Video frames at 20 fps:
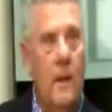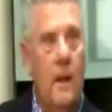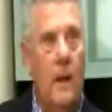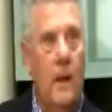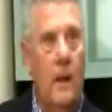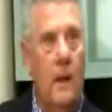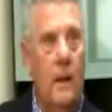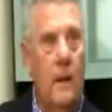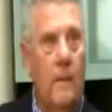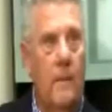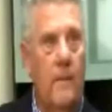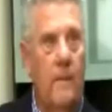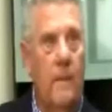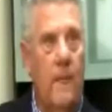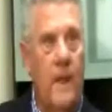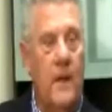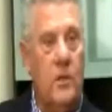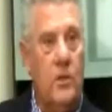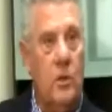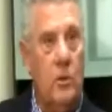uh,
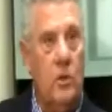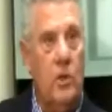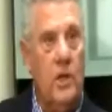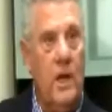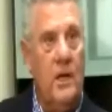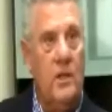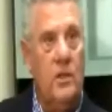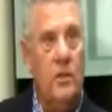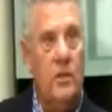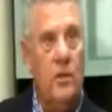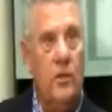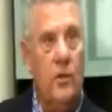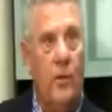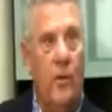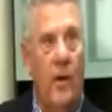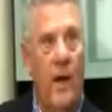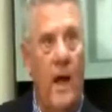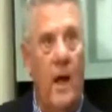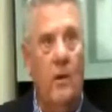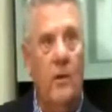associations
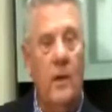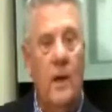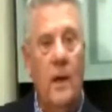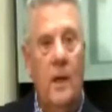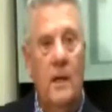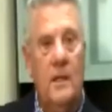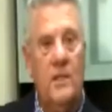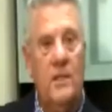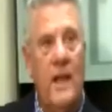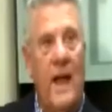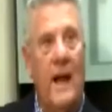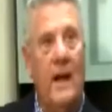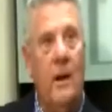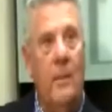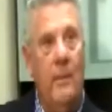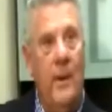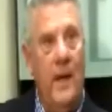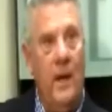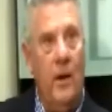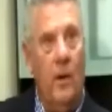throughout
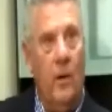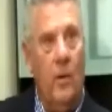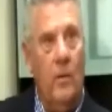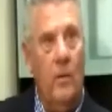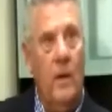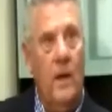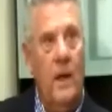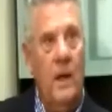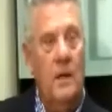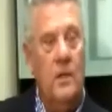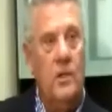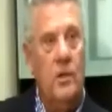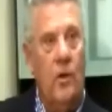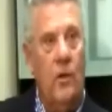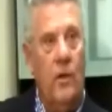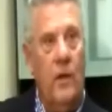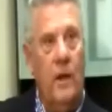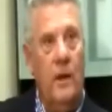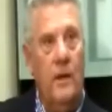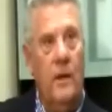Sacramento
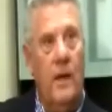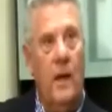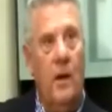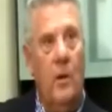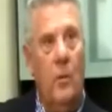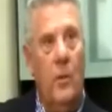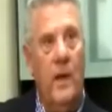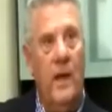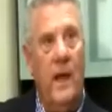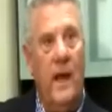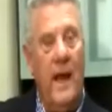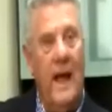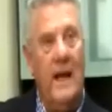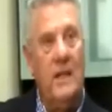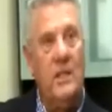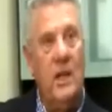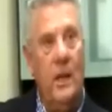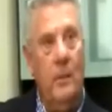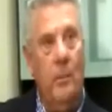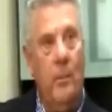so that uh, we could
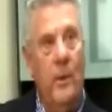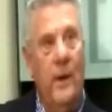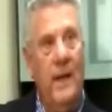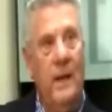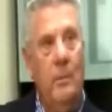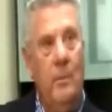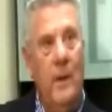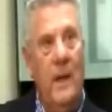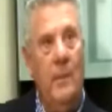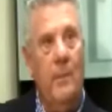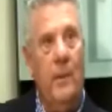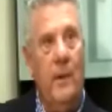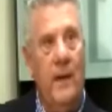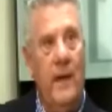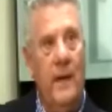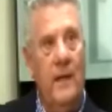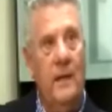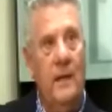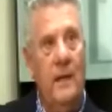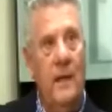actually bring people
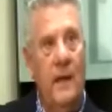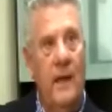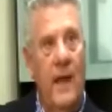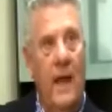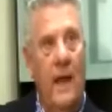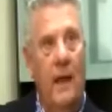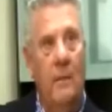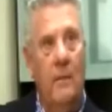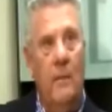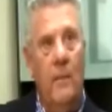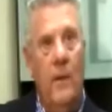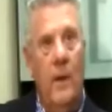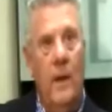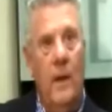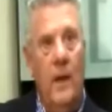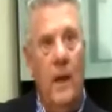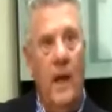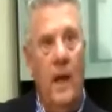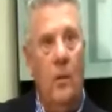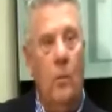into the game
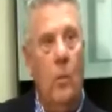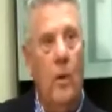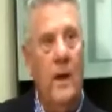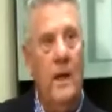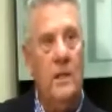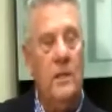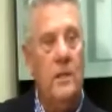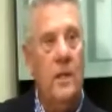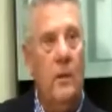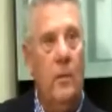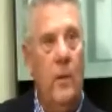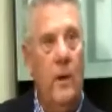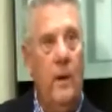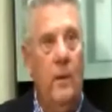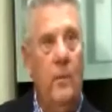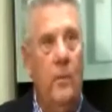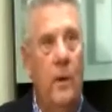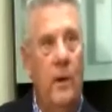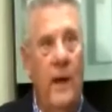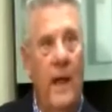in ways that
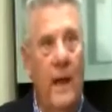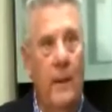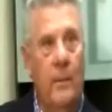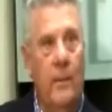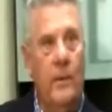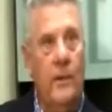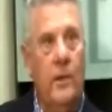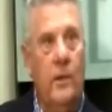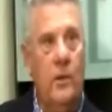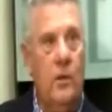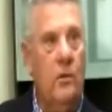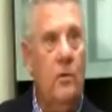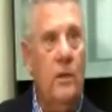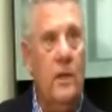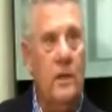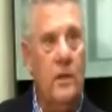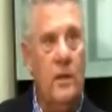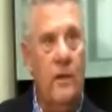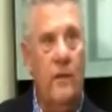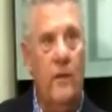we weren't able to do
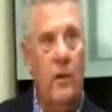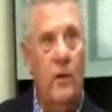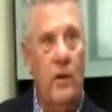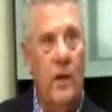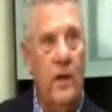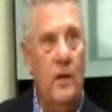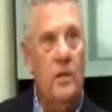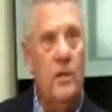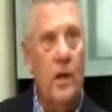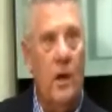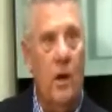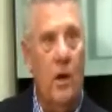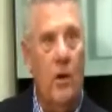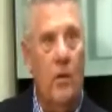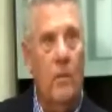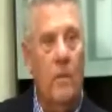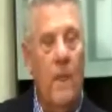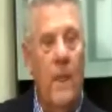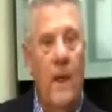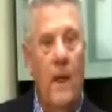this a few years
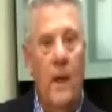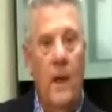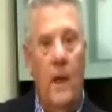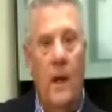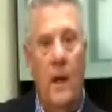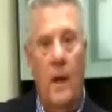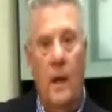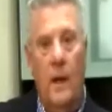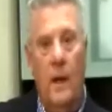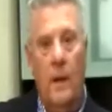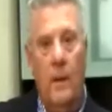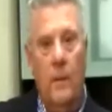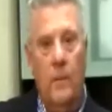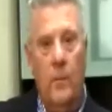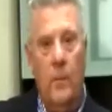ago. Uh,